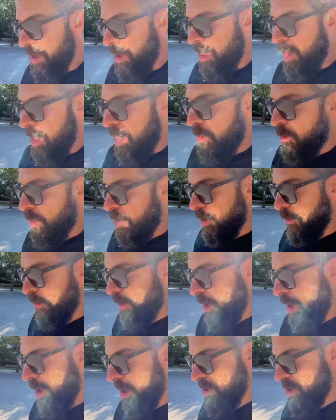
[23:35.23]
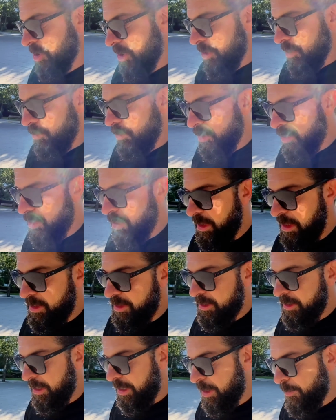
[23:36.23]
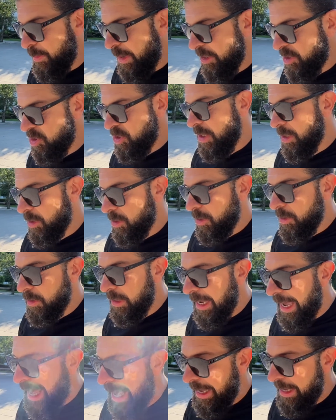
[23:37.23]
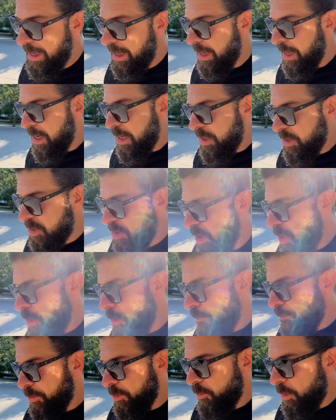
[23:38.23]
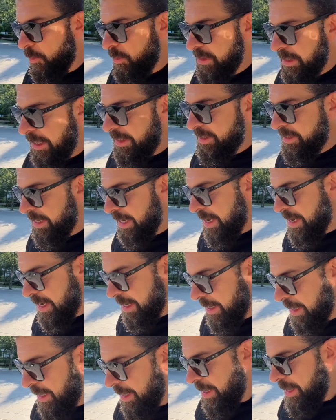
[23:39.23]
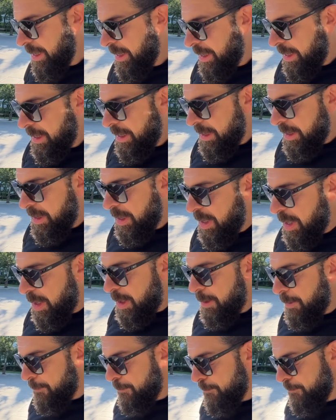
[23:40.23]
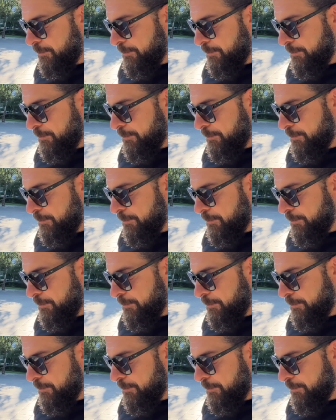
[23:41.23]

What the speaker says: a word of caution with this Marchenko guy. So what was I saying? We're